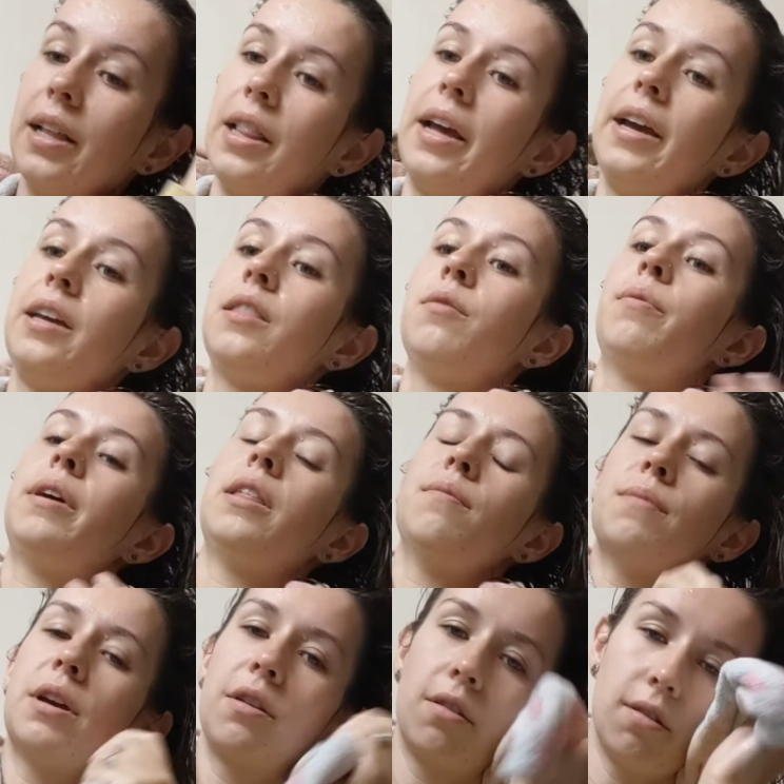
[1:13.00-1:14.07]
I like the way that
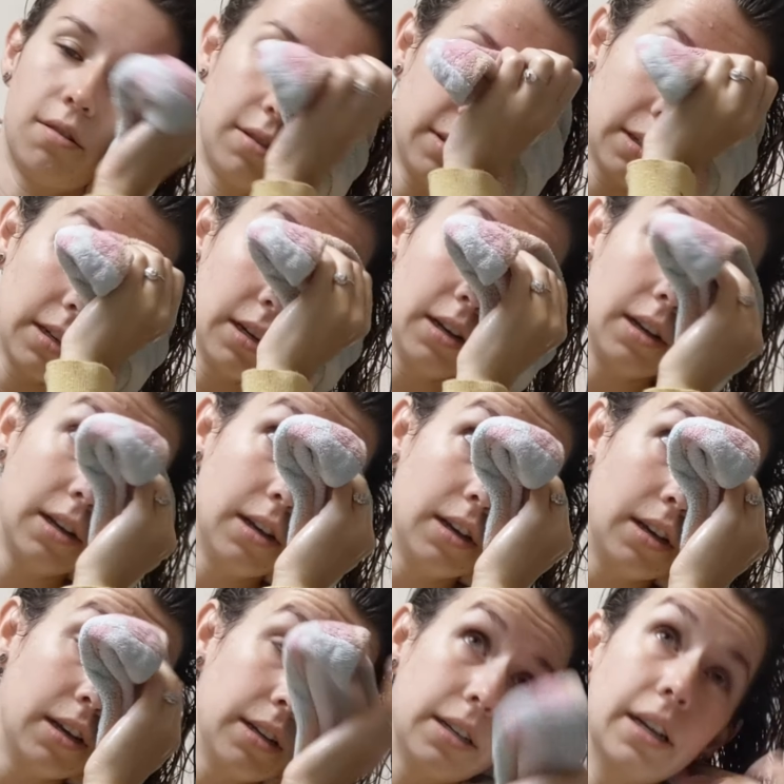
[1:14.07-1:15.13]
my curls
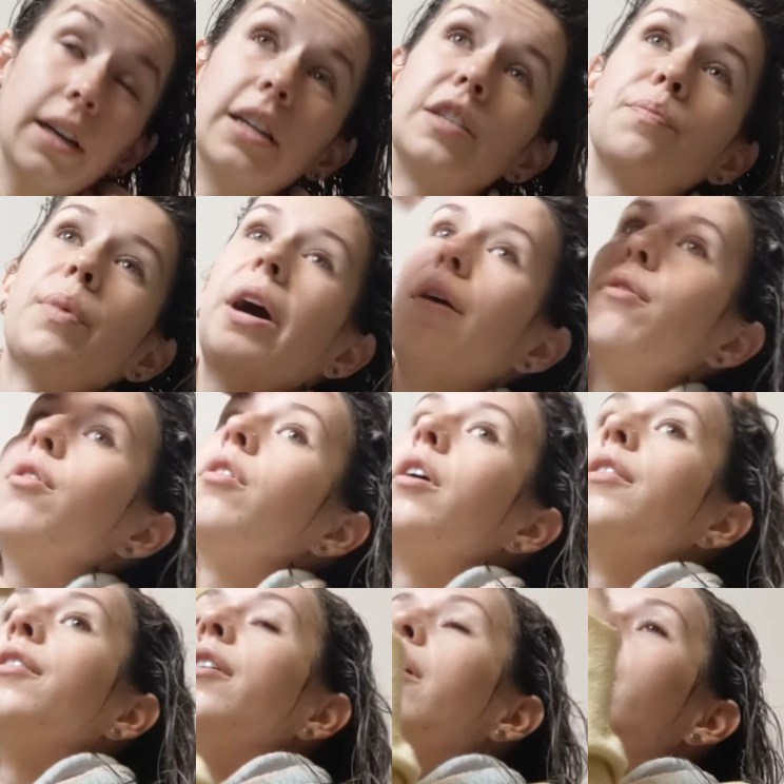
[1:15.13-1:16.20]
tend to spiral
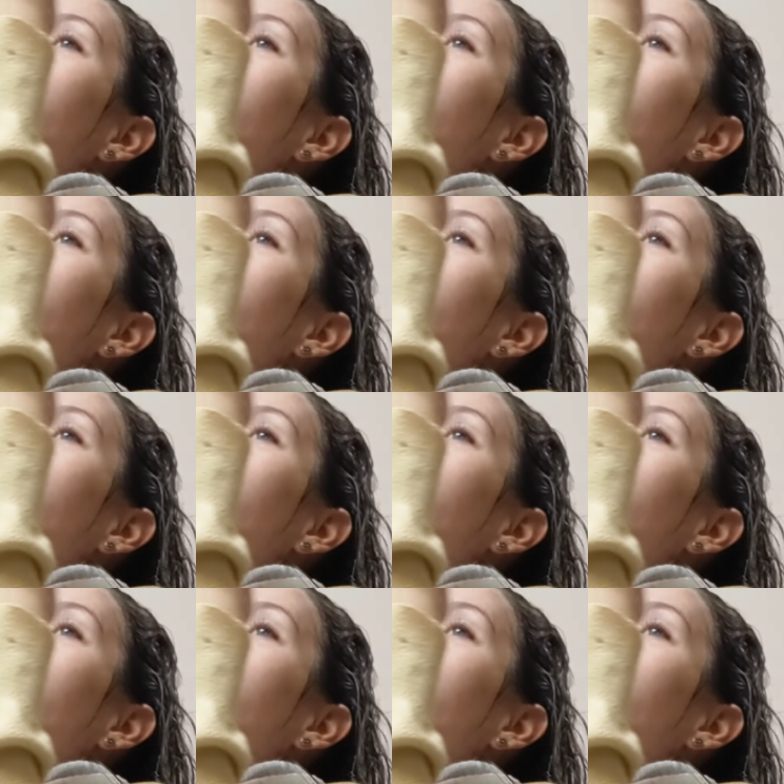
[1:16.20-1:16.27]
on their